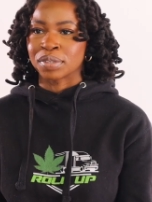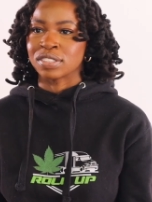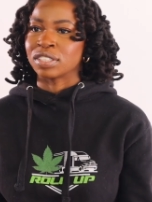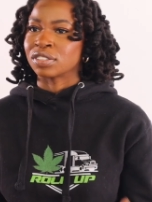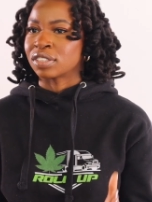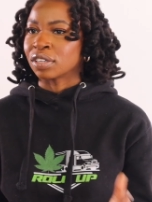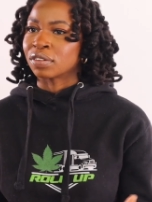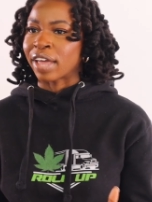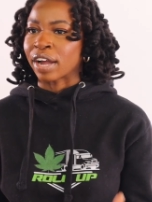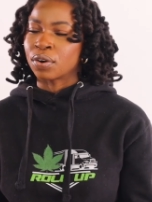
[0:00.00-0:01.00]
because there's still
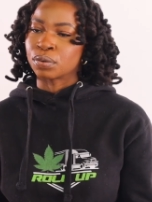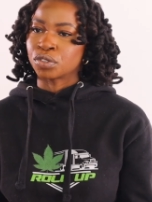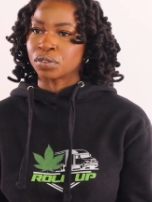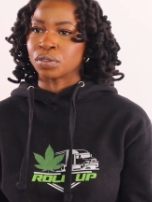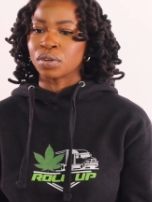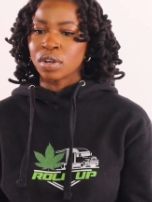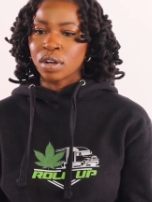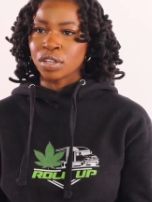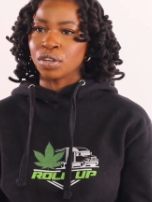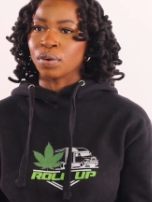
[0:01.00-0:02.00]
that cultural,
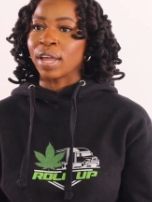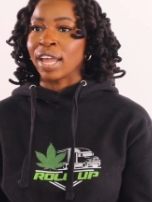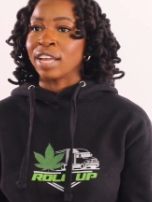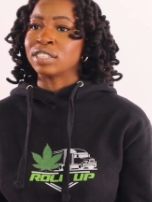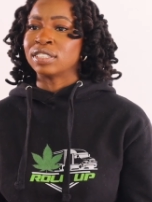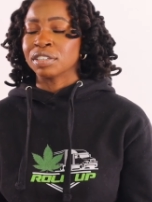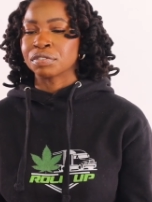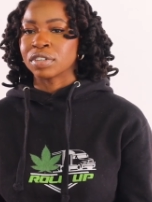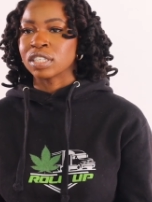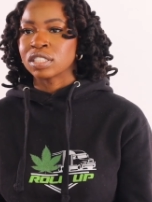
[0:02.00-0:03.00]
age
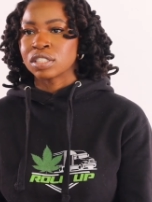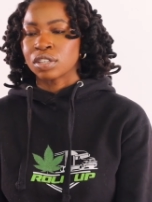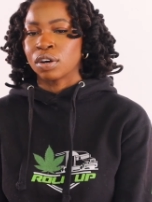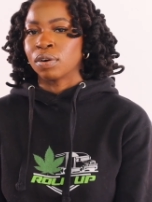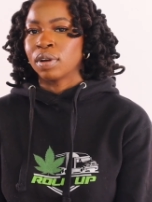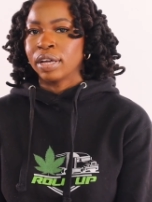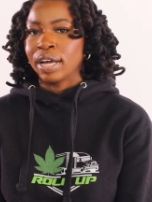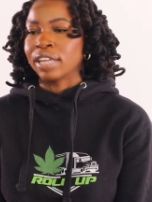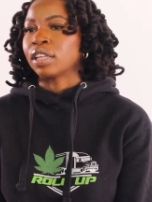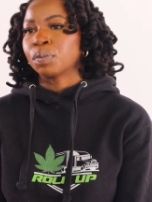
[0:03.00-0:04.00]
difference. So
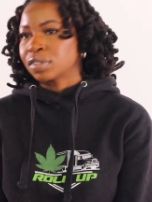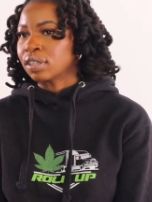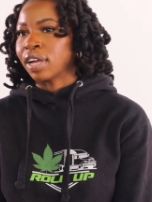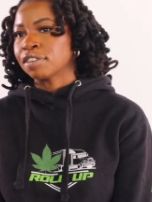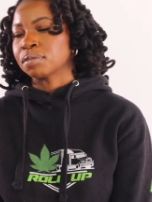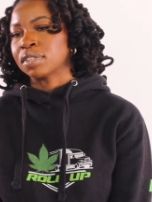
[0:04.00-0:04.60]
I think we still have some